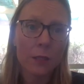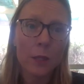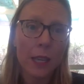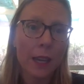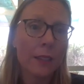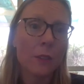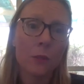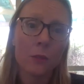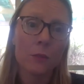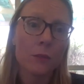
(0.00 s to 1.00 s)
We can go
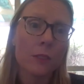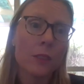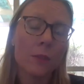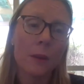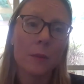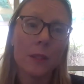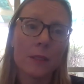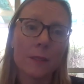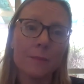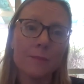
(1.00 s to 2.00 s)
to feminism.